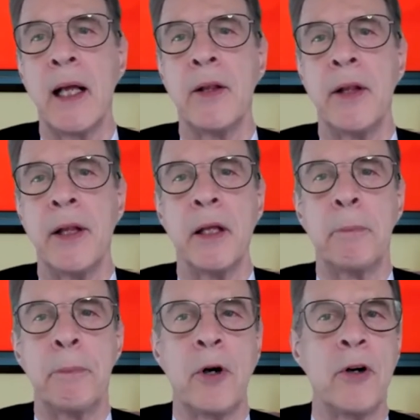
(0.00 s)
the
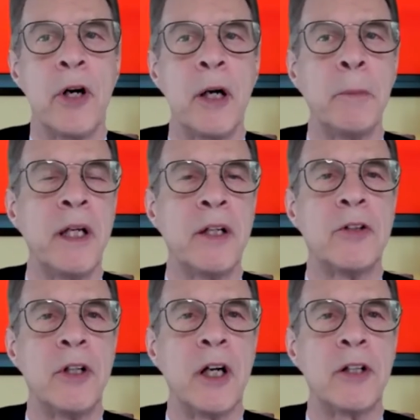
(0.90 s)
program
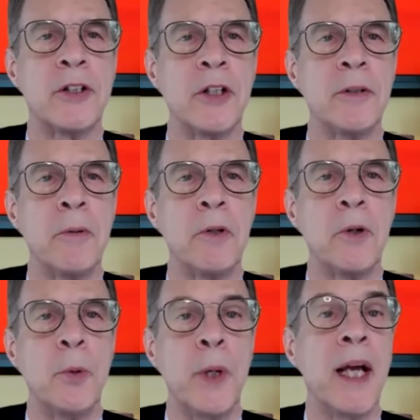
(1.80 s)
introduction
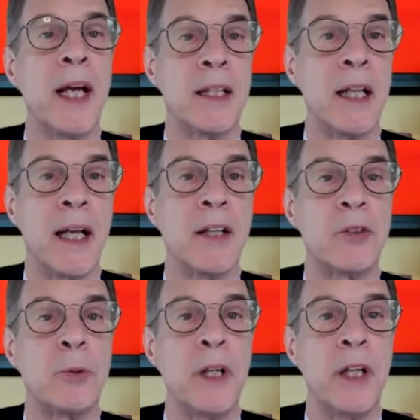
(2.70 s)
we had
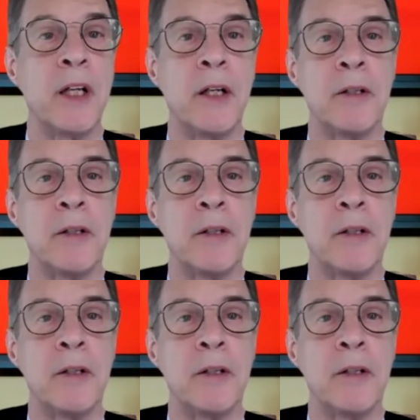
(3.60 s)
last week.